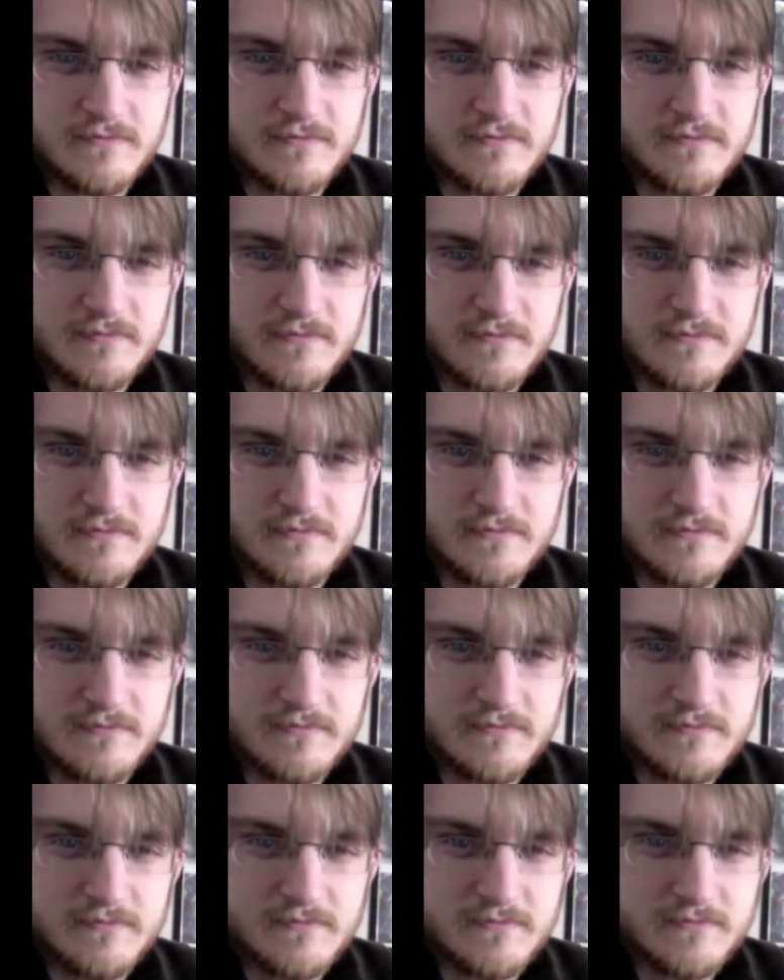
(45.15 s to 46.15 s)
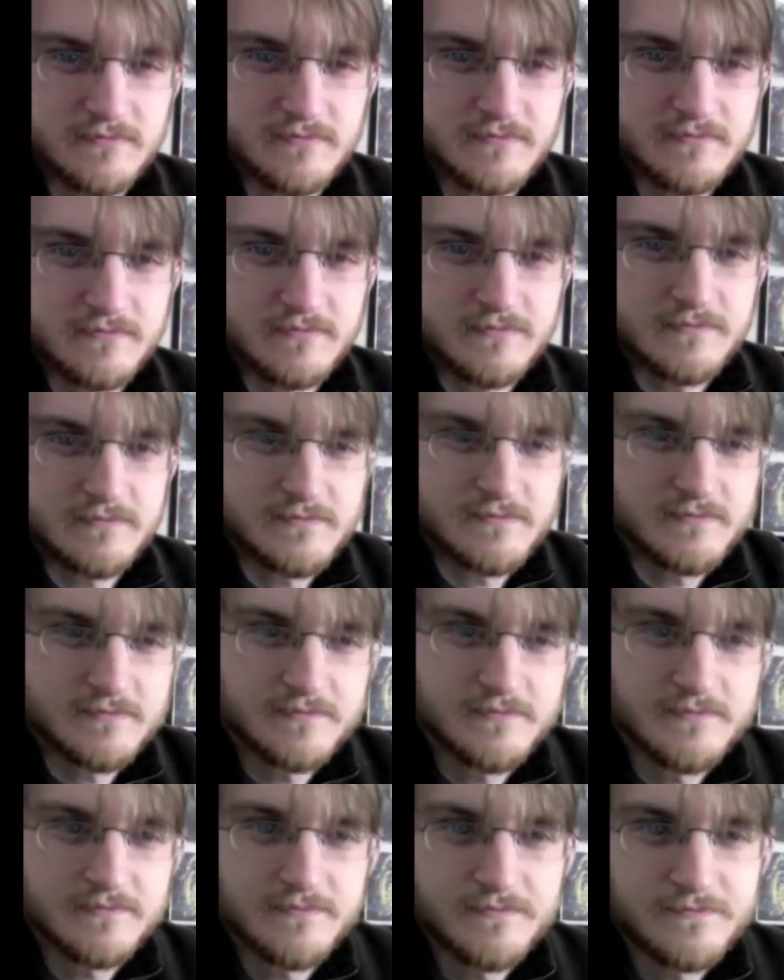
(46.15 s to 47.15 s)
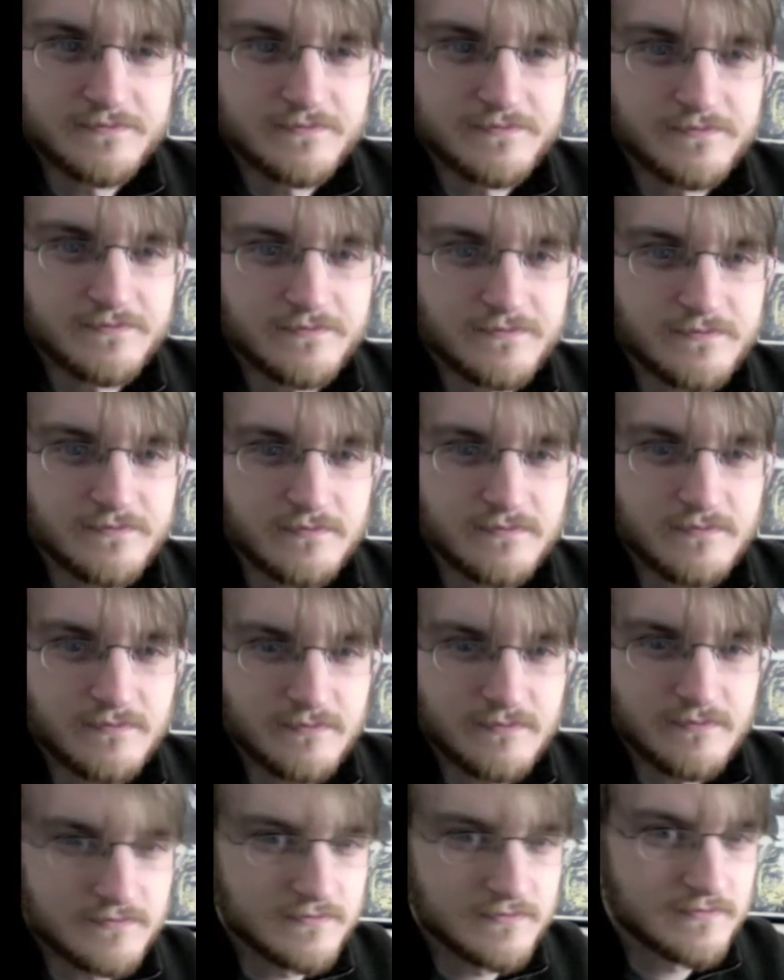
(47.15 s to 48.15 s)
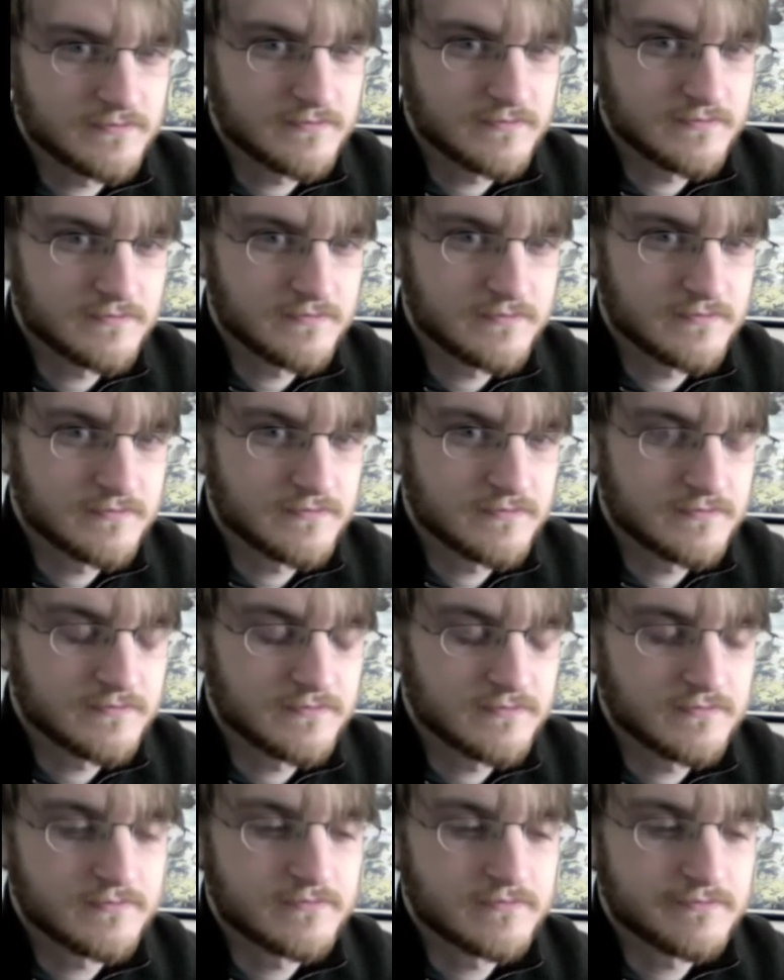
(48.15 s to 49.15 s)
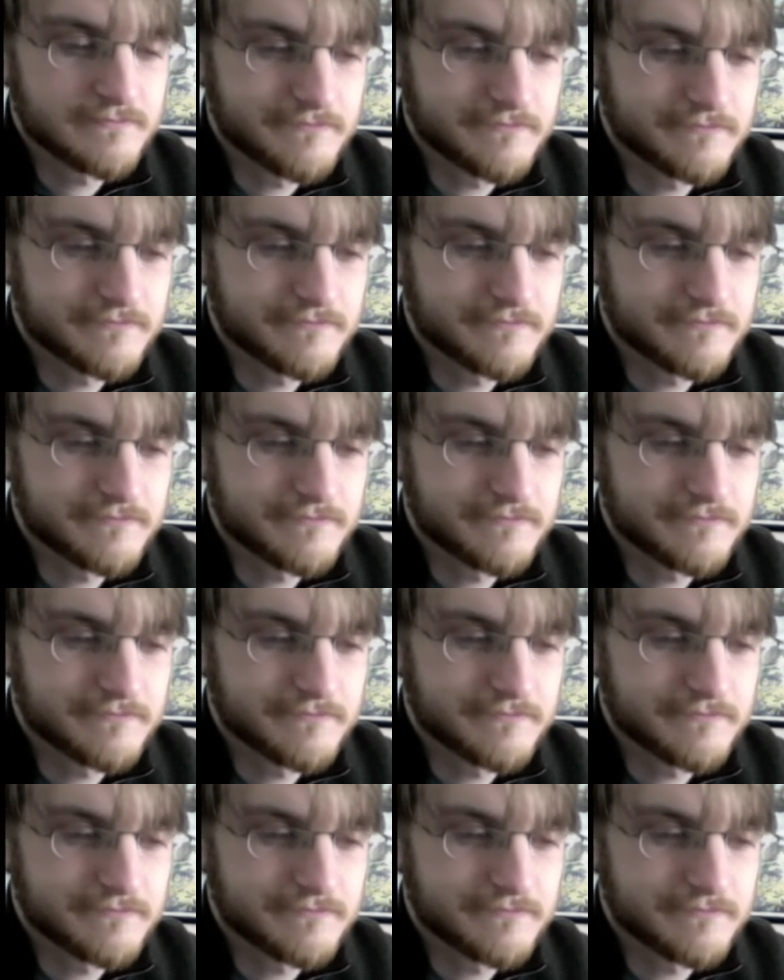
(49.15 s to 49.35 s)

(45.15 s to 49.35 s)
No words are spoken by the person on screen.